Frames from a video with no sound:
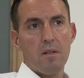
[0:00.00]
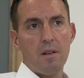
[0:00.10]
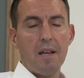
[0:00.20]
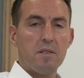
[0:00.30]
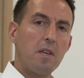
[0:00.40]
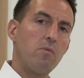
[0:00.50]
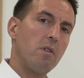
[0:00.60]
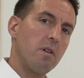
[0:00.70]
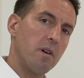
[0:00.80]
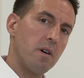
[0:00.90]
Let's see
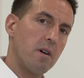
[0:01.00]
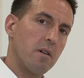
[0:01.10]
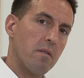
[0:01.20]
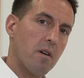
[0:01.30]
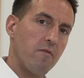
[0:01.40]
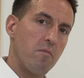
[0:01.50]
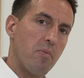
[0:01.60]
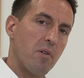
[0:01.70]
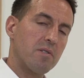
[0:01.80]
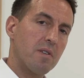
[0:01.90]
what the government
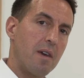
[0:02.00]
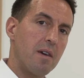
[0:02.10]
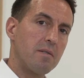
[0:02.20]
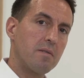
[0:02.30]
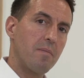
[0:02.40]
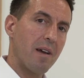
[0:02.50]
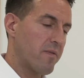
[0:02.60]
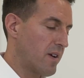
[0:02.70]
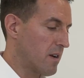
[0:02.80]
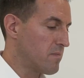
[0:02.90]
policy is, the Bank
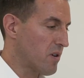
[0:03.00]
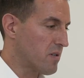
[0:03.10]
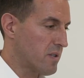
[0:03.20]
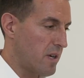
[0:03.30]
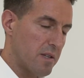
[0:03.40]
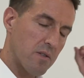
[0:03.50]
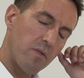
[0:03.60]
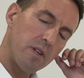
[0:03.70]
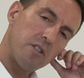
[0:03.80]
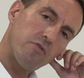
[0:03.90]
of England policy is
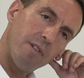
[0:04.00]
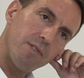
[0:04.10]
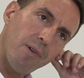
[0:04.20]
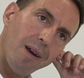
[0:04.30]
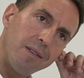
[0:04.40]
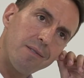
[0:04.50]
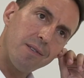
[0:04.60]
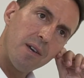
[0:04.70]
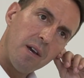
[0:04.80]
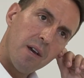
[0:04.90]
on the interest
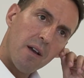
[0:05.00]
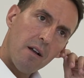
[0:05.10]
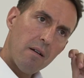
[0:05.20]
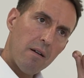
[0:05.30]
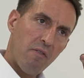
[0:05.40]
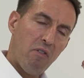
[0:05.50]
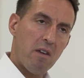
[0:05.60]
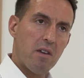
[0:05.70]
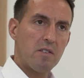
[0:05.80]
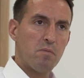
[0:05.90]
rates. I
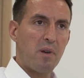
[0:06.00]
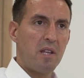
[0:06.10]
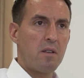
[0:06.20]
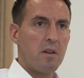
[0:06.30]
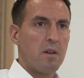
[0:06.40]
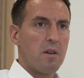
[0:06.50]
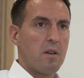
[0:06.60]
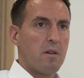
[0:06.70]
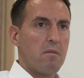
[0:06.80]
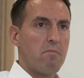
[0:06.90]
think it's been
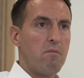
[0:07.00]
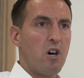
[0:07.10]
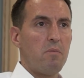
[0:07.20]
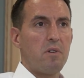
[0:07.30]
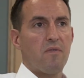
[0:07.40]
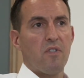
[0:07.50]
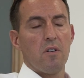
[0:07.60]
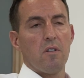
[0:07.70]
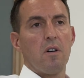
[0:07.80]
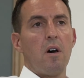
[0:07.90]
murmured
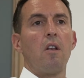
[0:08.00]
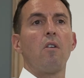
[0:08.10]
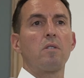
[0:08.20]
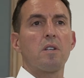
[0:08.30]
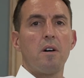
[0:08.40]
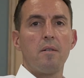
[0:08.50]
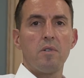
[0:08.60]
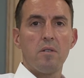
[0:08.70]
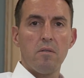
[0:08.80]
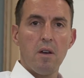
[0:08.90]
for a long time
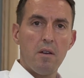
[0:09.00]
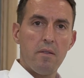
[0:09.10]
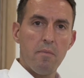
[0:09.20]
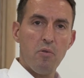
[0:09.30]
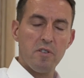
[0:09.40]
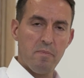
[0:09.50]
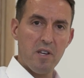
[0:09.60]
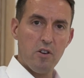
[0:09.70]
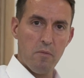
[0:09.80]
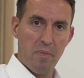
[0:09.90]
that there possibly
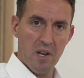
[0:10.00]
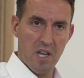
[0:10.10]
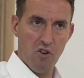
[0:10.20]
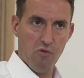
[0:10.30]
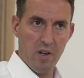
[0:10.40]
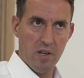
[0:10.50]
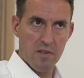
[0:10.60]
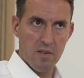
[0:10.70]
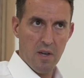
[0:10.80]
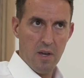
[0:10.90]
could be an
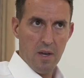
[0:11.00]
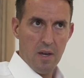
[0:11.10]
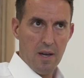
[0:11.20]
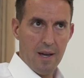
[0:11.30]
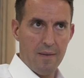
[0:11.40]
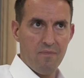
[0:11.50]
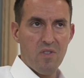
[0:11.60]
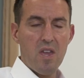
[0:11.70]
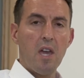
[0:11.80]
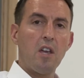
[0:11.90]
increase, and
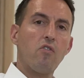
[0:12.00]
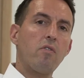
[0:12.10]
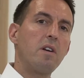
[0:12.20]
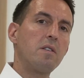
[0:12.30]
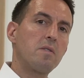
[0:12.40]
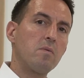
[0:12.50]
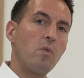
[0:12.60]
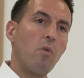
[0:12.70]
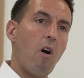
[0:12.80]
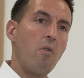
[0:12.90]
the increase
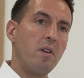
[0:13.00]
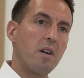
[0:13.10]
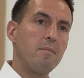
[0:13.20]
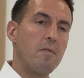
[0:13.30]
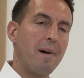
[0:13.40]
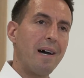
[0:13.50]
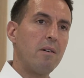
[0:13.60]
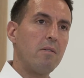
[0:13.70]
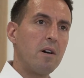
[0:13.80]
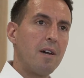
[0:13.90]
will only come about